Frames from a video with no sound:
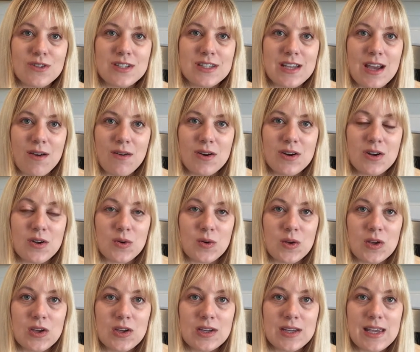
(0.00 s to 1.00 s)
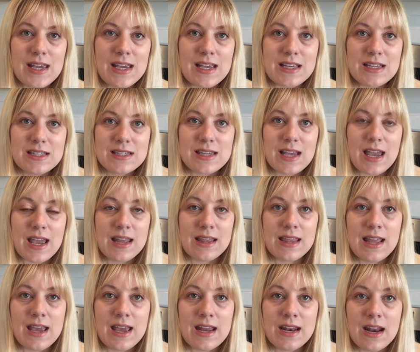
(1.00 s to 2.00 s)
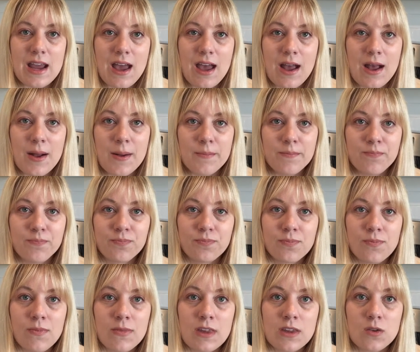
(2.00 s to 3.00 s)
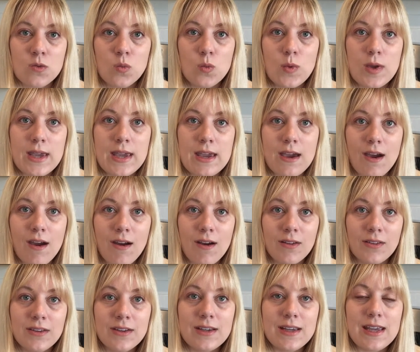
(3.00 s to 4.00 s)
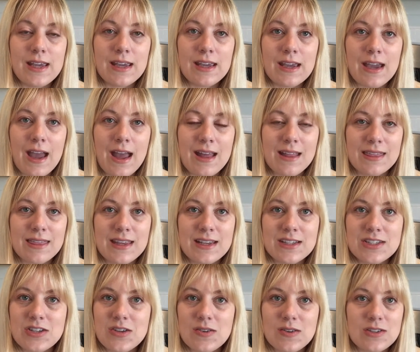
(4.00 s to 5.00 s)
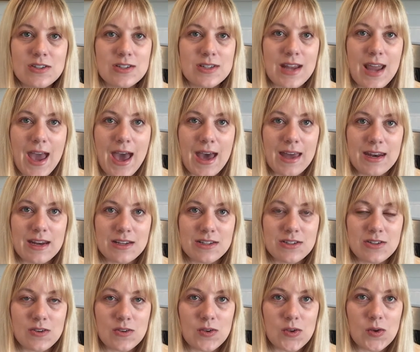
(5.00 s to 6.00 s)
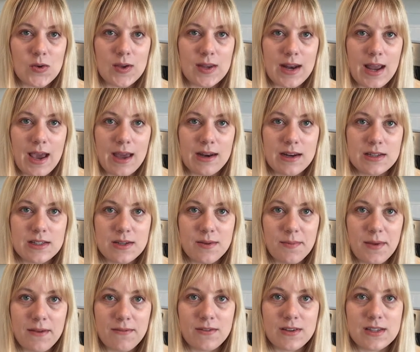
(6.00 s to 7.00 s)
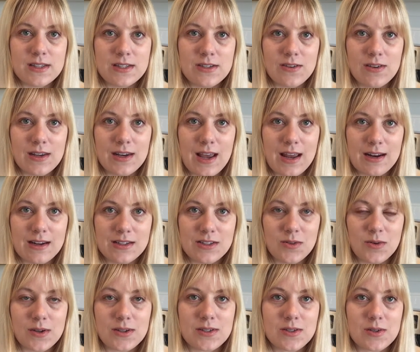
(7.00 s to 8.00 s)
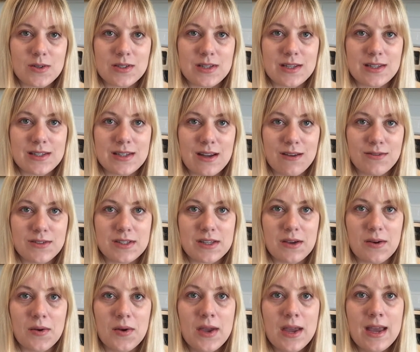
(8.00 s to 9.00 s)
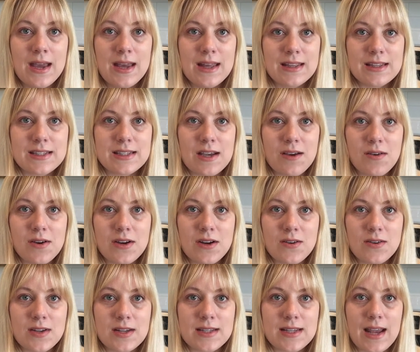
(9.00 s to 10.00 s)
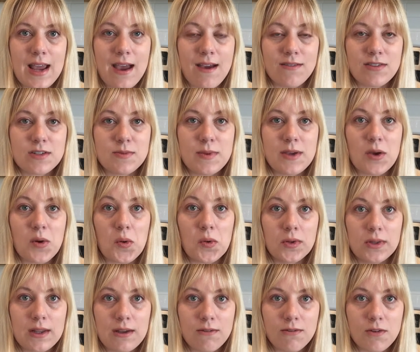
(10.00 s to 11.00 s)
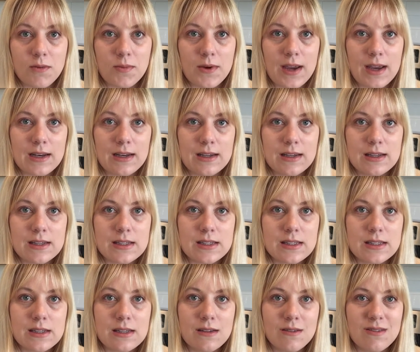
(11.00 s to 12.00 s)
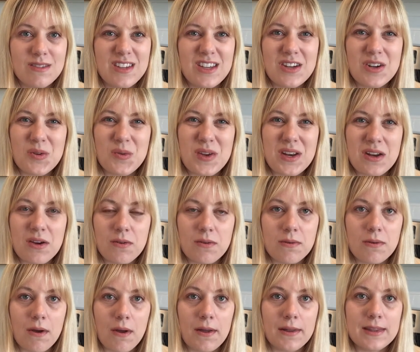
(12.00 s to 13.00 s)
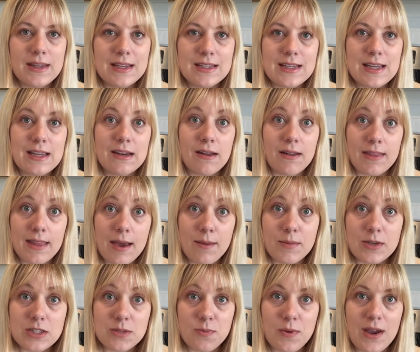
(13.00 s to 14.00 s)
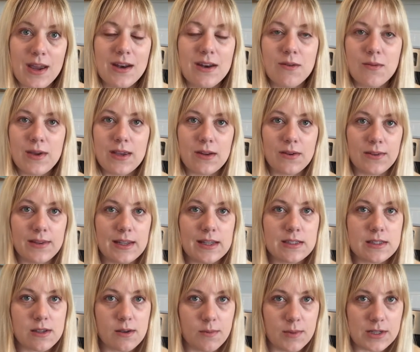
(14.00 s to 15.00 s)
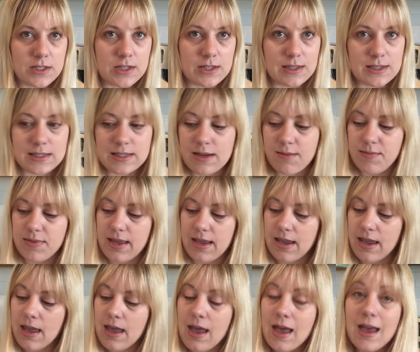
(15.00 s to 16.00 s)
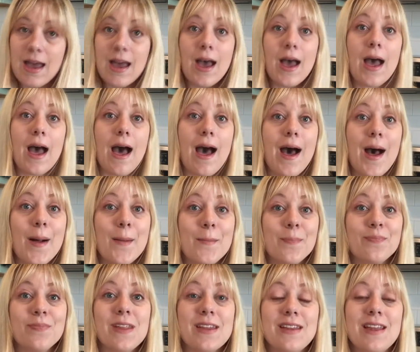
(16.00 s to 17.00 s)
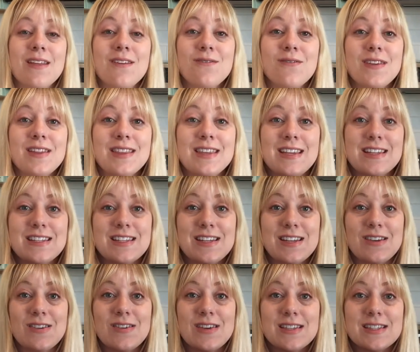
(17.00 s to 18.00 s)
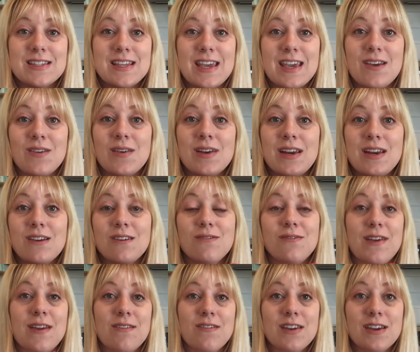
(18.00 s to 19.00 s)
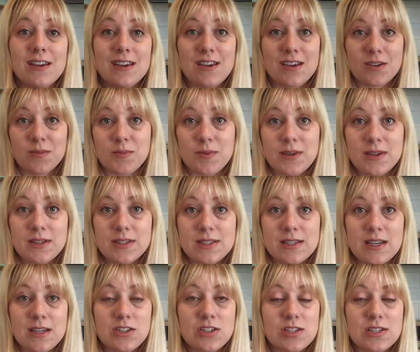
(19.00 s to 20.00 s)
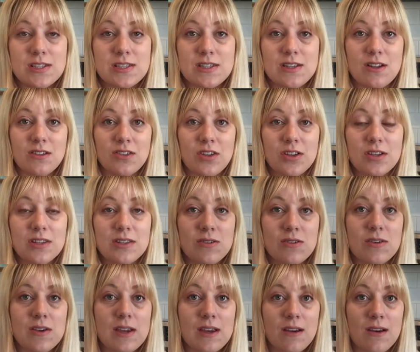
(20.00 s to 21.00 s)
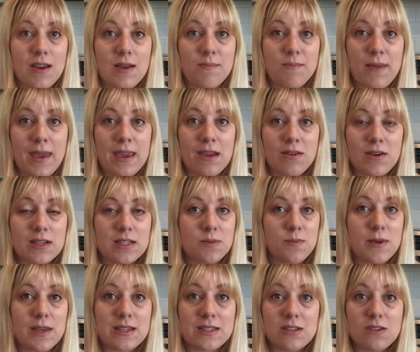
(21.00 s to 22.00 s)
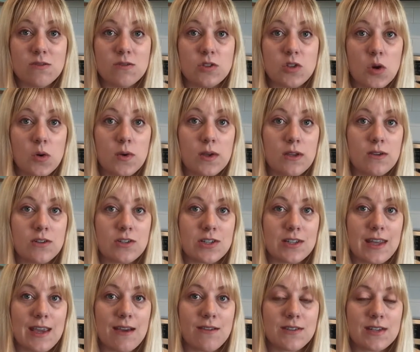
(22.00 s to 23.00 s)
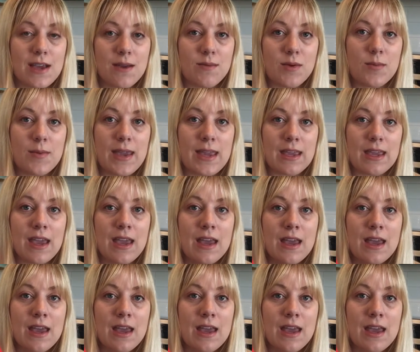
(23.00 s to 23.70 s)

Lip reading: sourdough cookies, and then we are looking at things you can just add it to. You can add it to muffins, you can add it to all sorts of stuff. So the sourdough doesn't have to be only for bread, because you know, we don't all need to eat all that much bread, and we can only eat so much of the same thing. Another fun thing to do is get one of your favorite cookbooks and just look through here and make recipes you don't usually have time to make.